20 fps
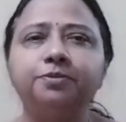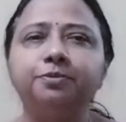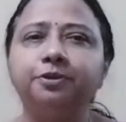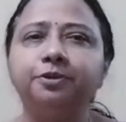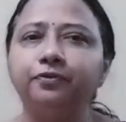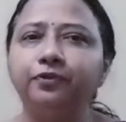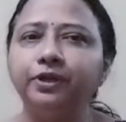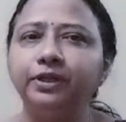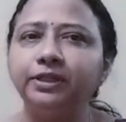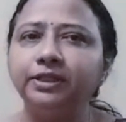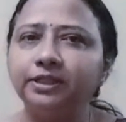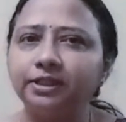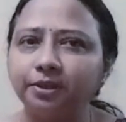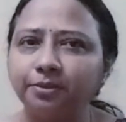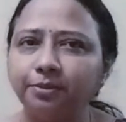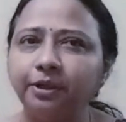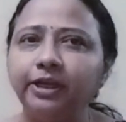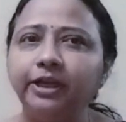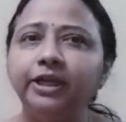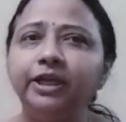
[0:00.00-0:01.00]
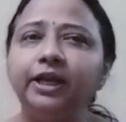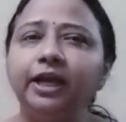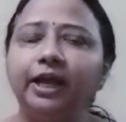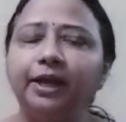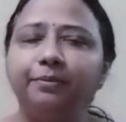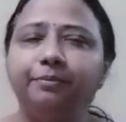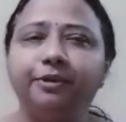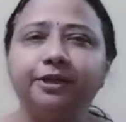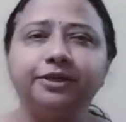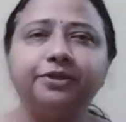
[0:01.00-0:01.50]
between simile
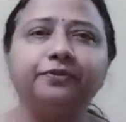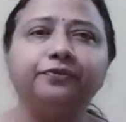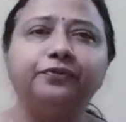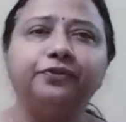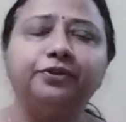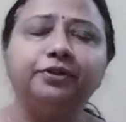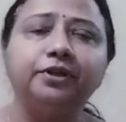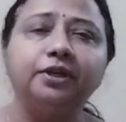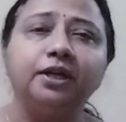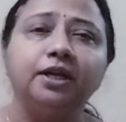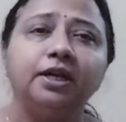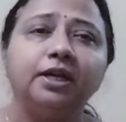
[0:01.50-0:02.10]
and metaphor